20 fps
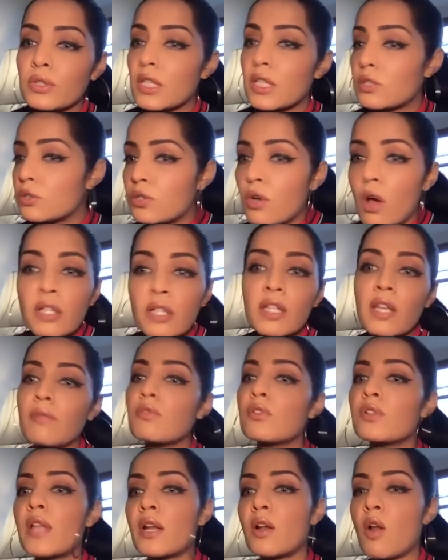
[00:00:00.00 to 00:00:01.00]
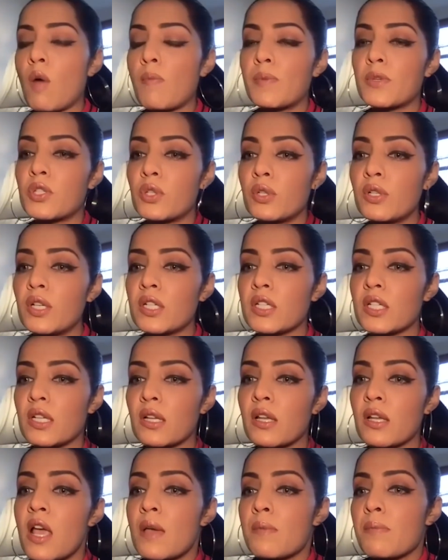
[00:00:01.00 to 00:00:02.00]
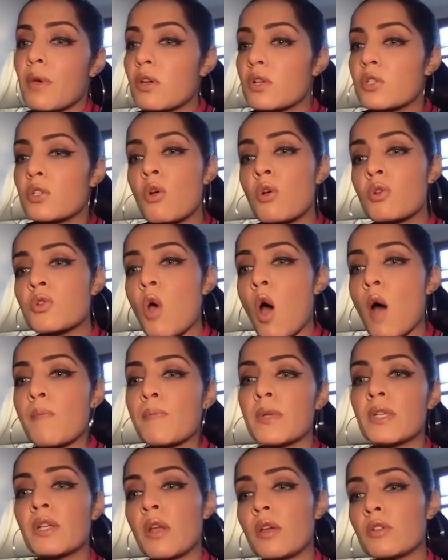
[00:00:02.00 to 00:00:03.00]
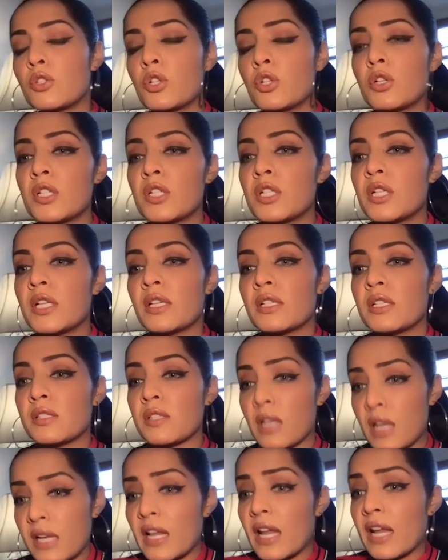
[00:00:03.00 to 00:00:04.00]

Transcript: They do not give you that opportunity because those opportunities in,